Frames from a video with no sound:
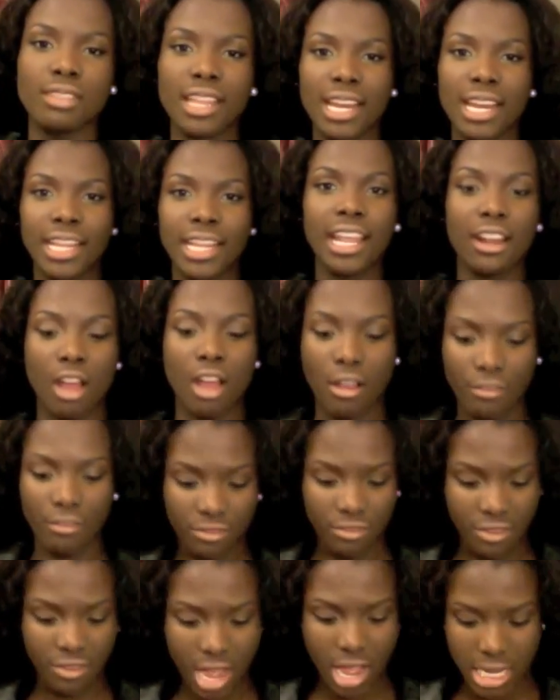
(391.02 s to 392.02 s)
that I cannot
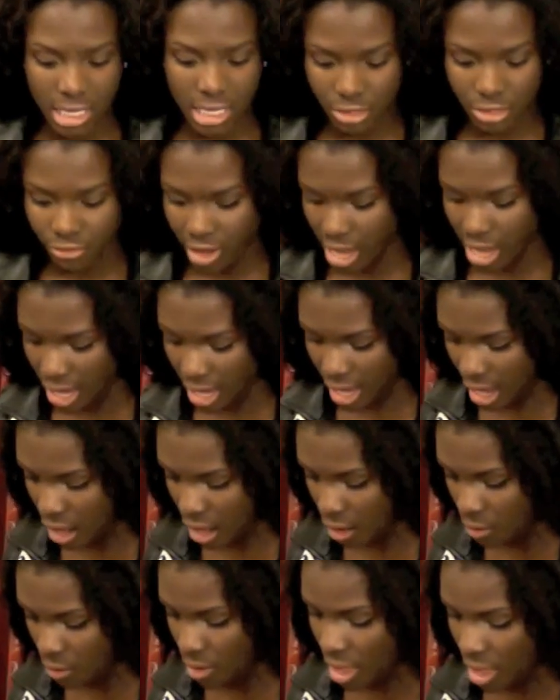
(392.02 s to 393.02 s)
find right
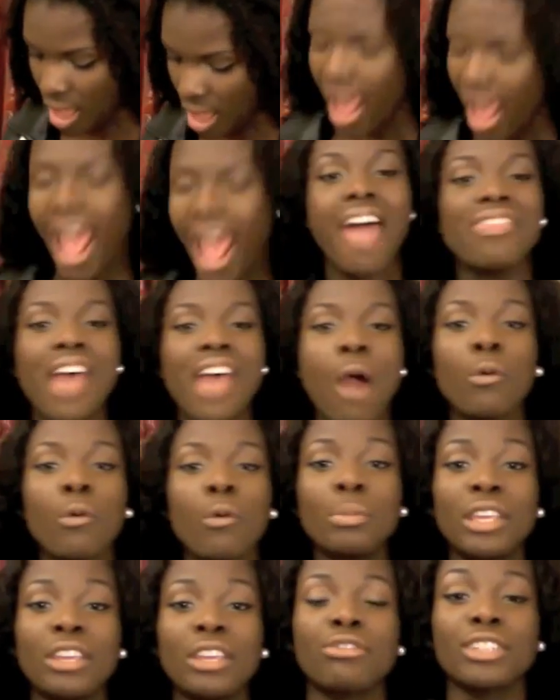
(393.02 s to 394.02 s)
now, and that will
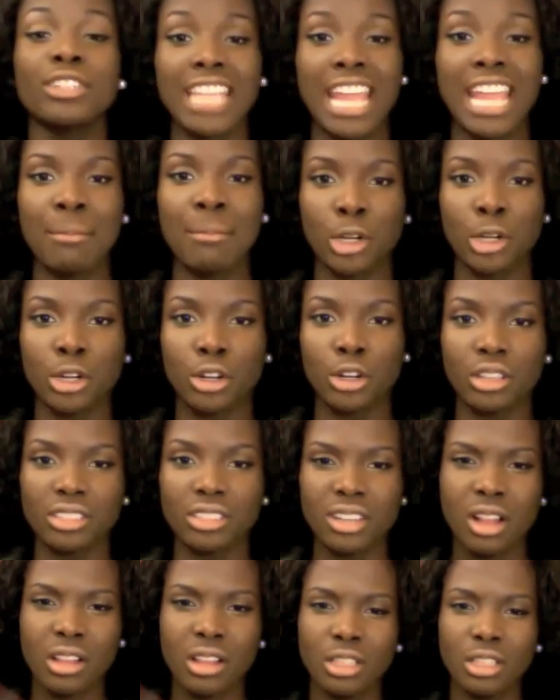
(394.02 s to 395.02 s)
be for tamer curls.
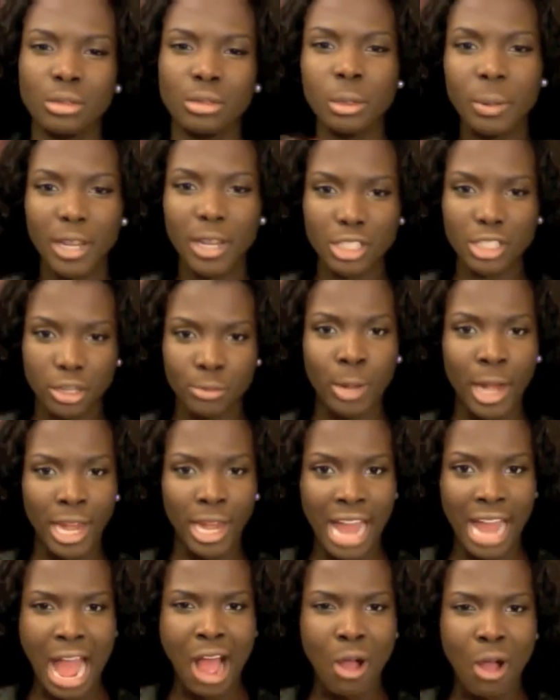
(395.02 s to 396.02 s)
And I'll include a picture right
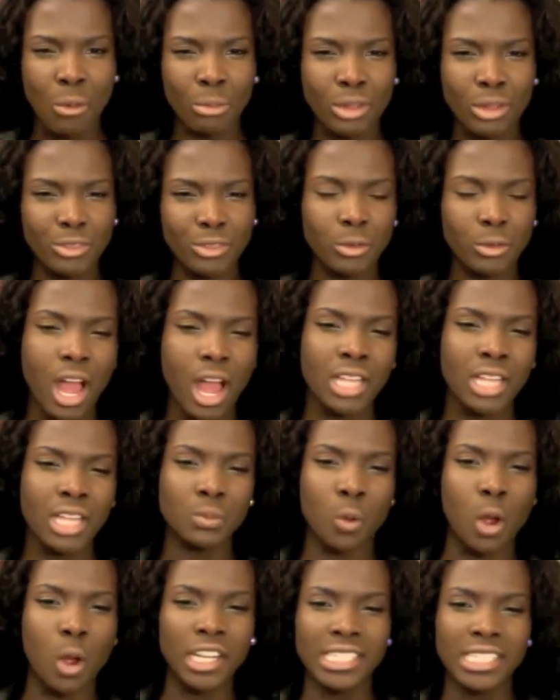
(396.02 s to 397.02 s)
now if you guys
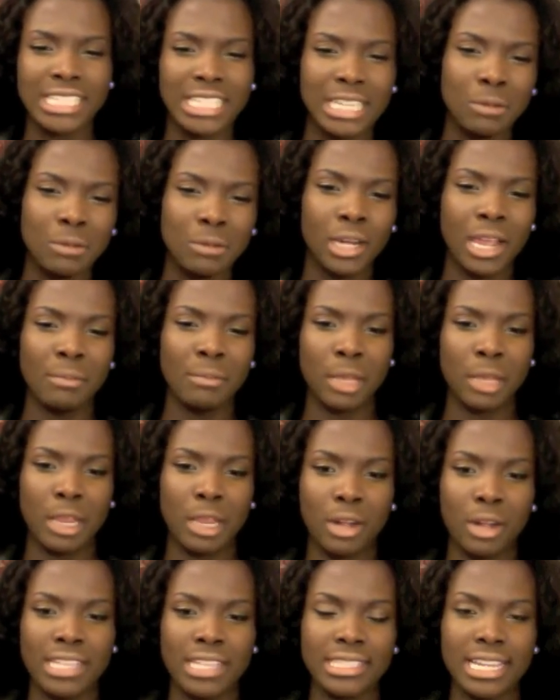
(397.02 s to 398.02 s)
want to see what I mean
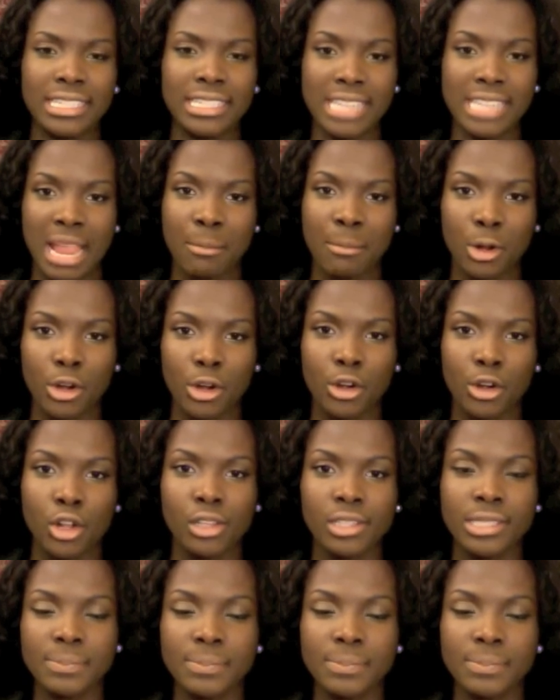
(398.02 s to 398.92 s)
when I say tamer curls.